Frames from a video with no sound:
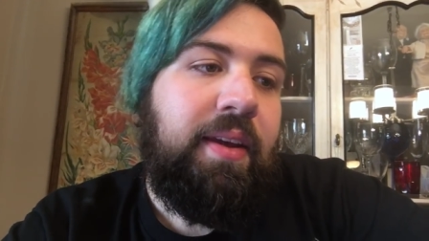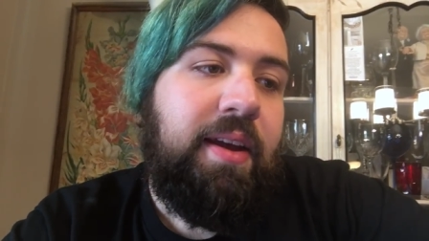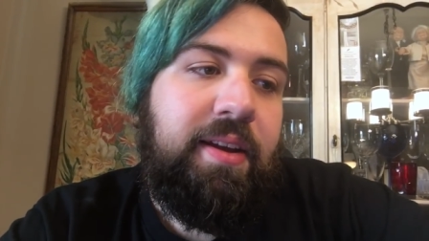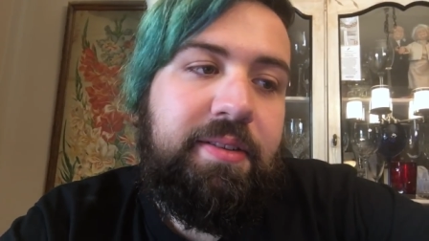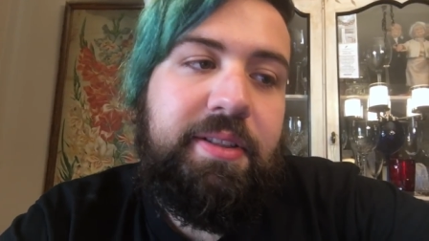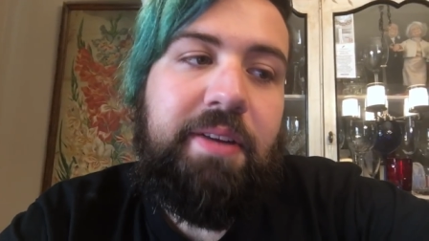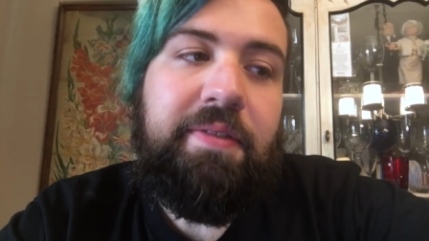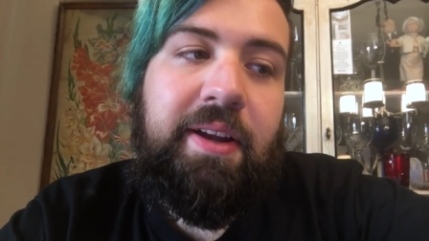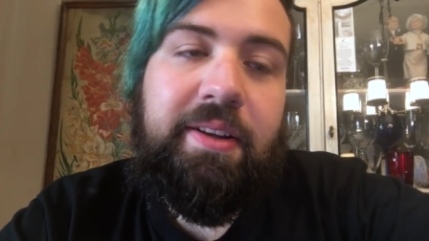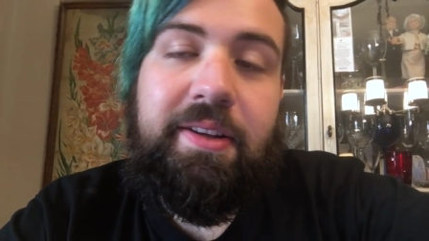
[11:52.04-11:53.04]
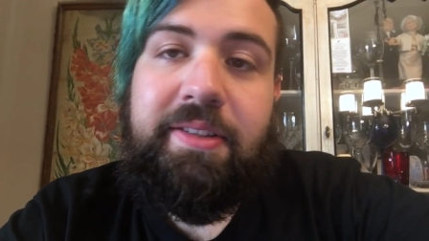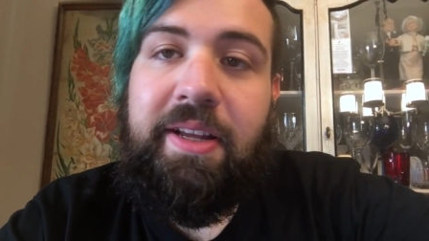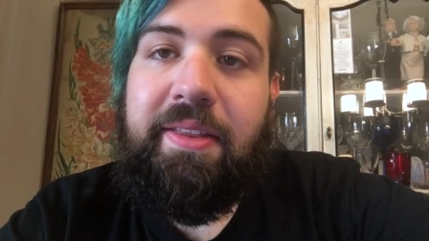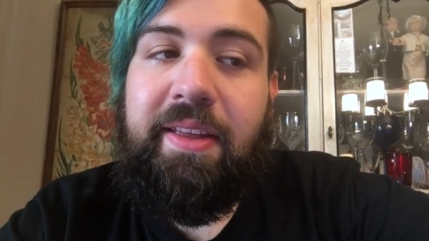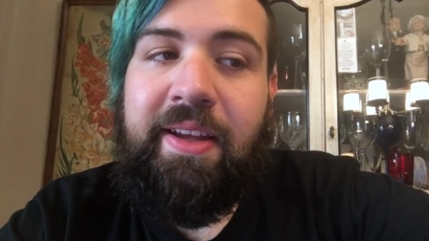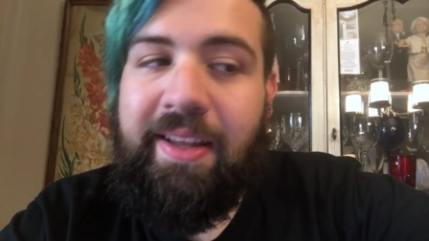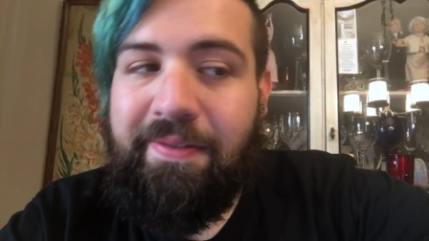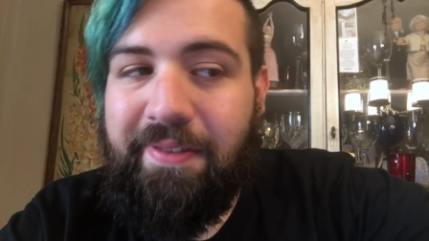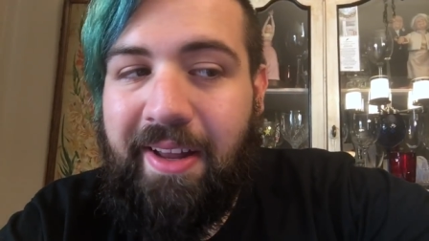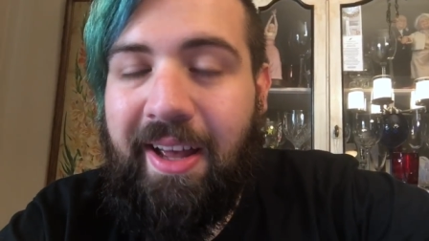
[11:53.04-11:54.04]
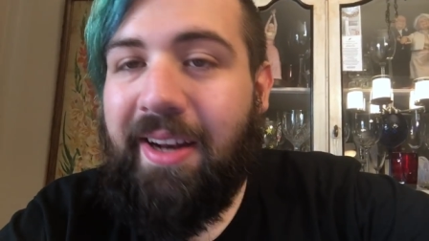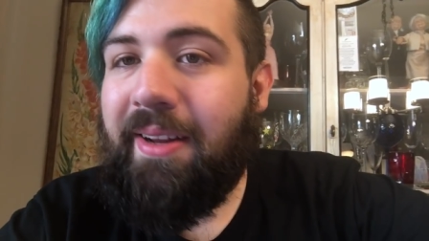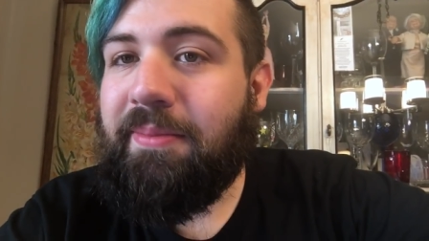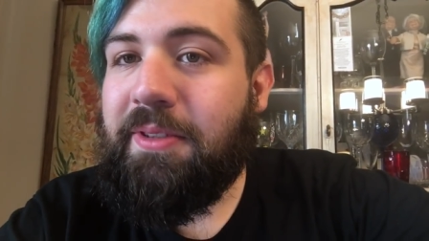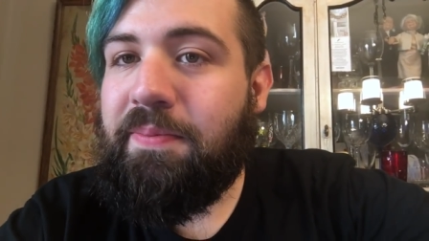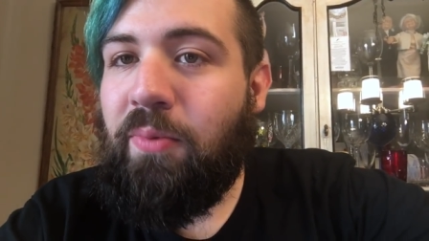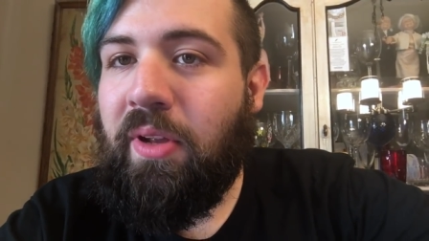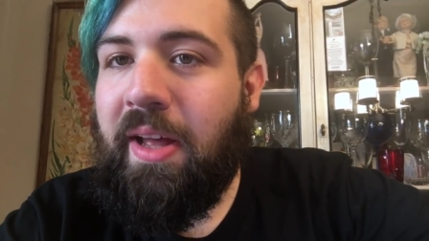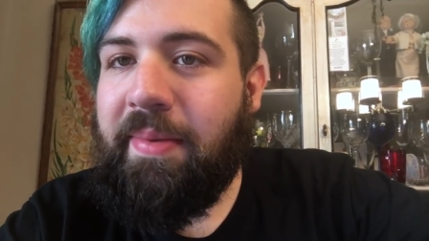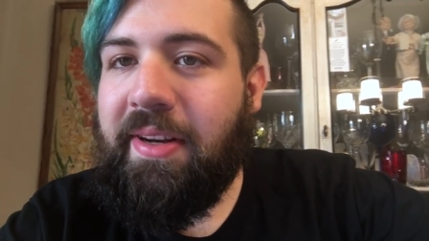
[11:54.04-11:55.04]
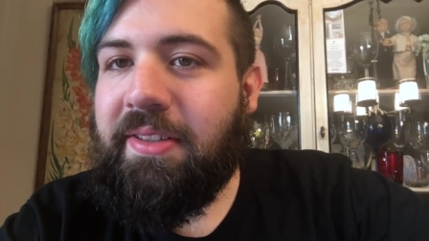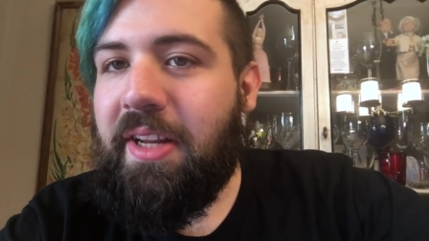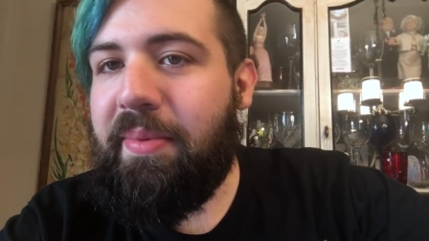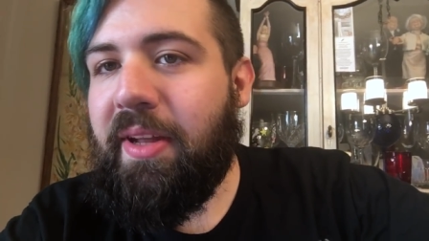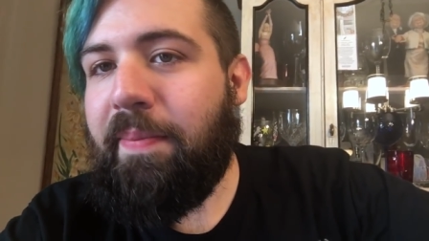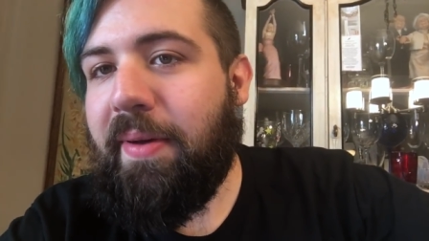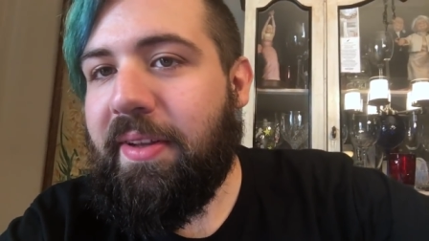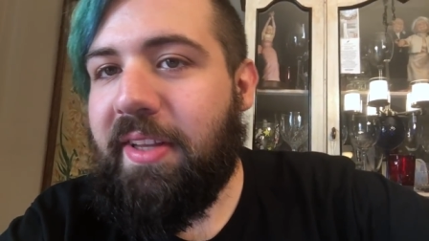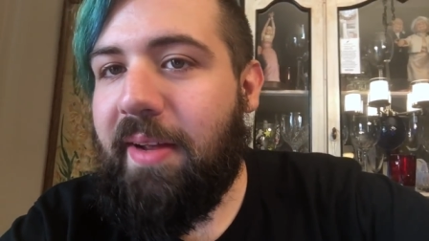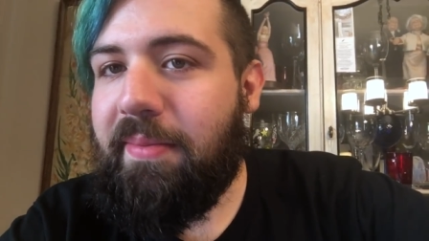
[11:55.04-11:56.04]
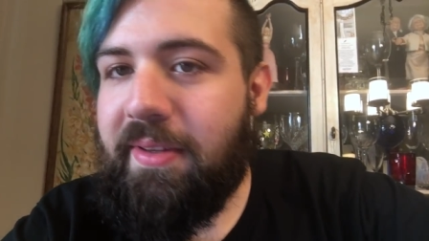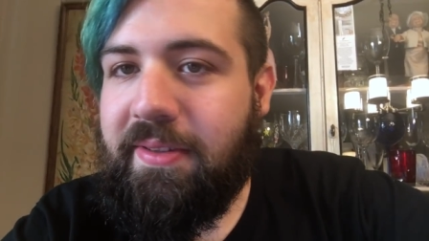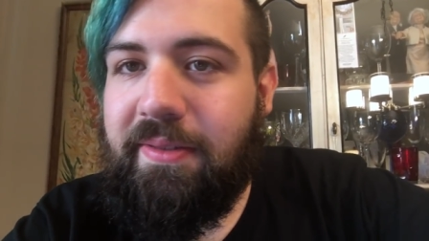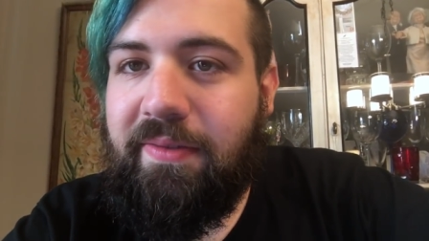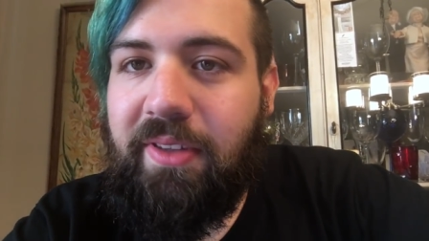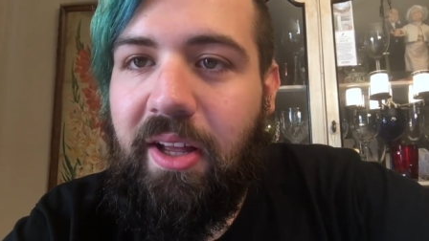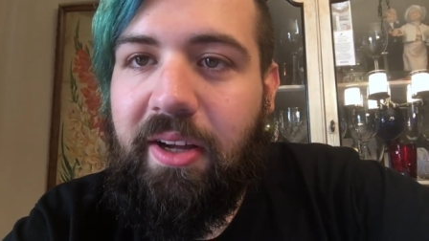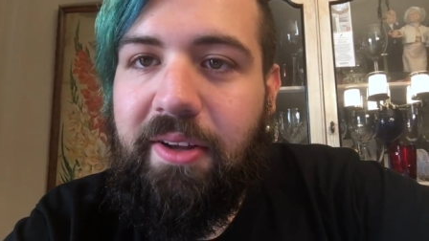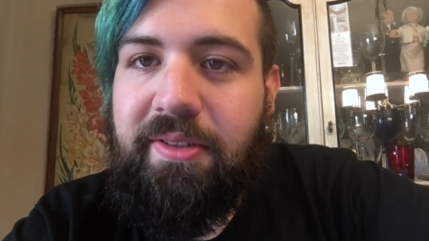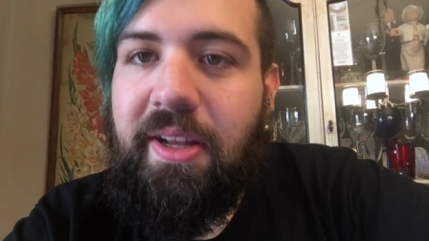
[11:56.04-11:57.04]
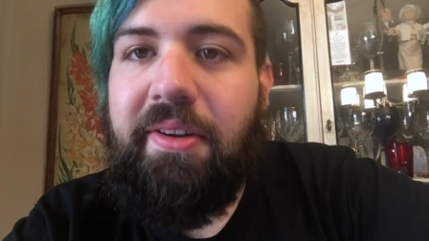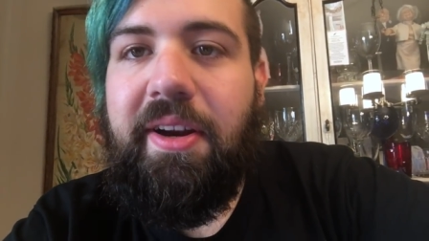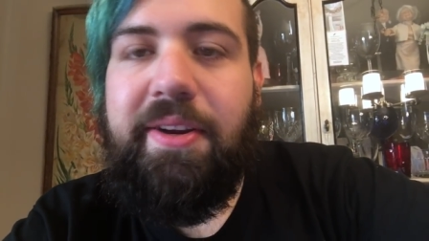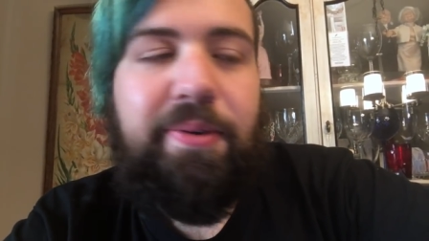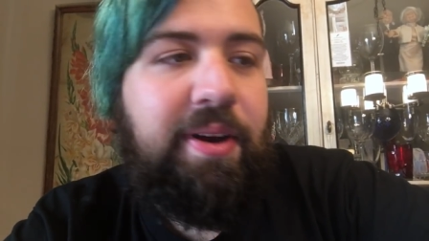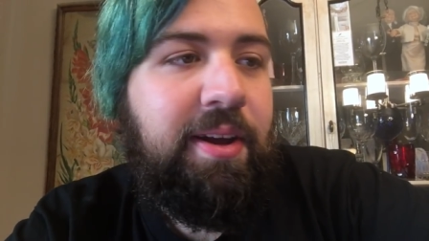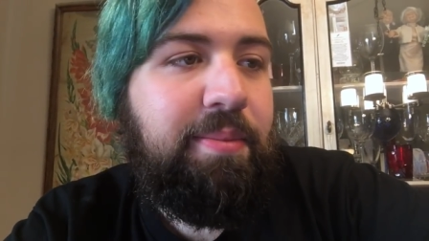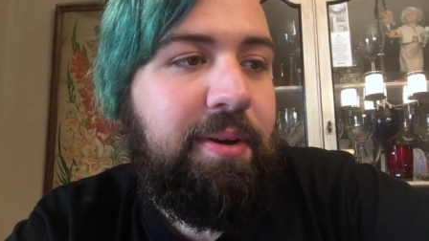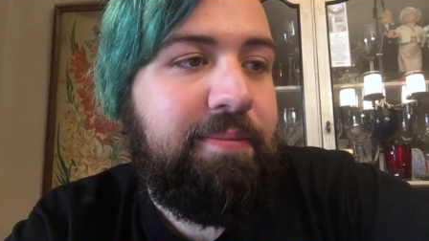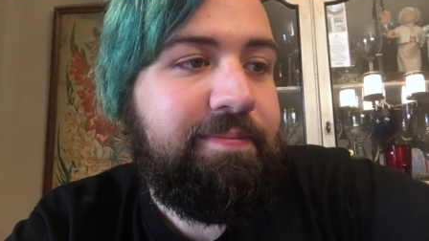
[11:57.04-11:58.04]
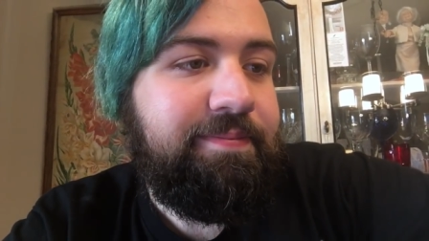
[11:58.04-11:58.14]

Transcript: and see if that does anything. If not, I'm just, well, I mean, it's going to be up by the time this vlog goes out anyway, but